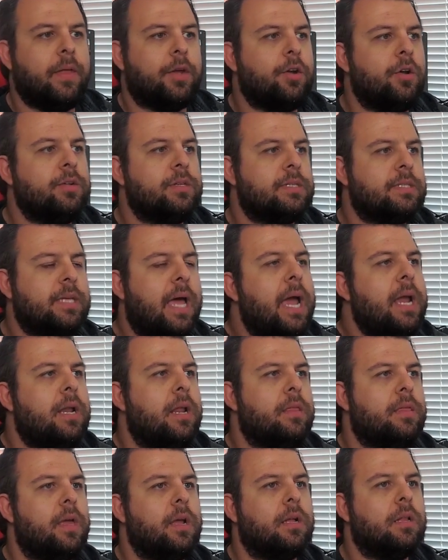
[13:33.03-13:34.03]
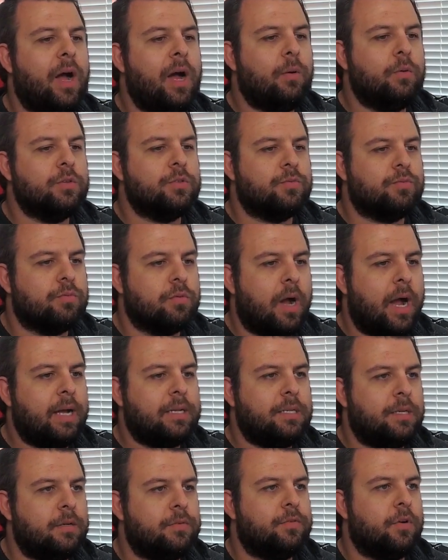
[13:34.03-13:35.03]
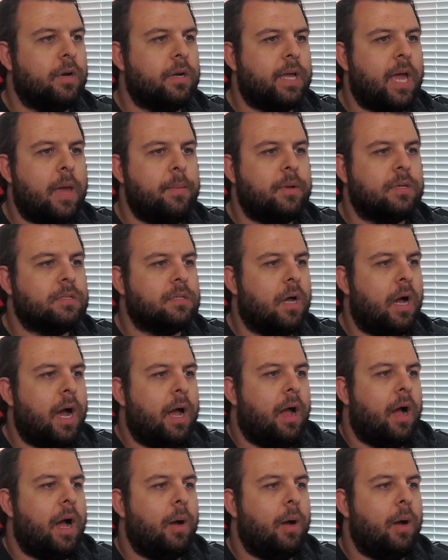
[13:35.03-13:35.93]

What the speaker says: They don't say anything. If I was writing for a gaming site,